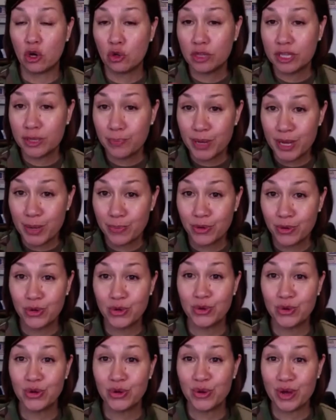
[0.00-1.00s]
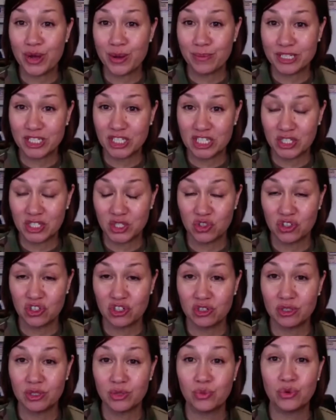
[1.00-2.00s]
only people who knew how much I
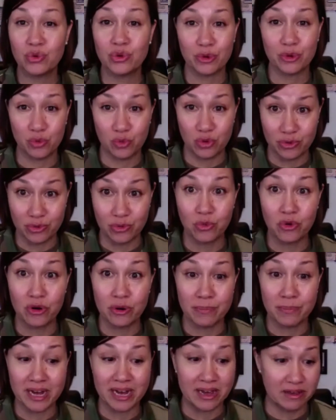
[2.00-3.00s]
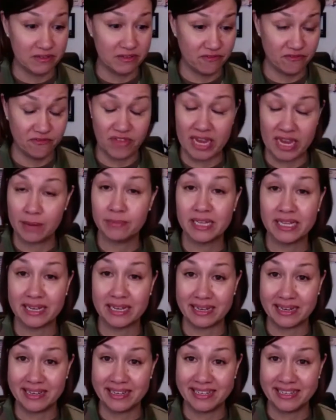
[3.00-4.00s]
struggled were my
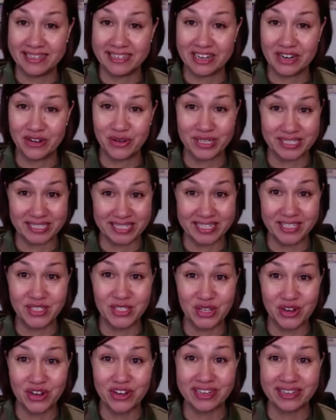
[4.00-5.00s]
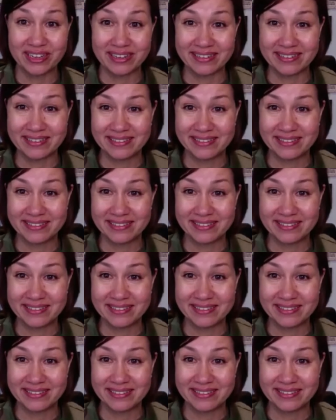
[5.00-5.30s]
family, you know, because they saw it.